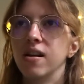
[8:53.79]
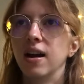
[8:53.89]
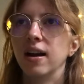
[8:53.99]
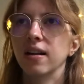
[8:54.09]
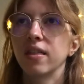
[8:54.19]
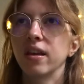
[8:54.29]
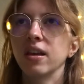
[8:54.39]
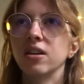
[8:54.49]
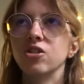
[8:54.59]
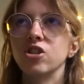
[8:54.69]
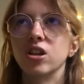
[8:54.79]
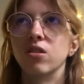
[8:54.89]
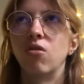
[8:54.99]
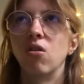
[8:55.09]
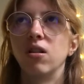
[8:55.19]
and I think in
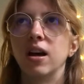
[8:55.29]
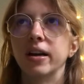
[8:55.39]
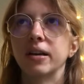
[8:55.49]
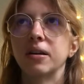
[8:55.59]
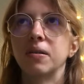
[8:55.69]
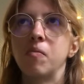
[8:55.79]
general like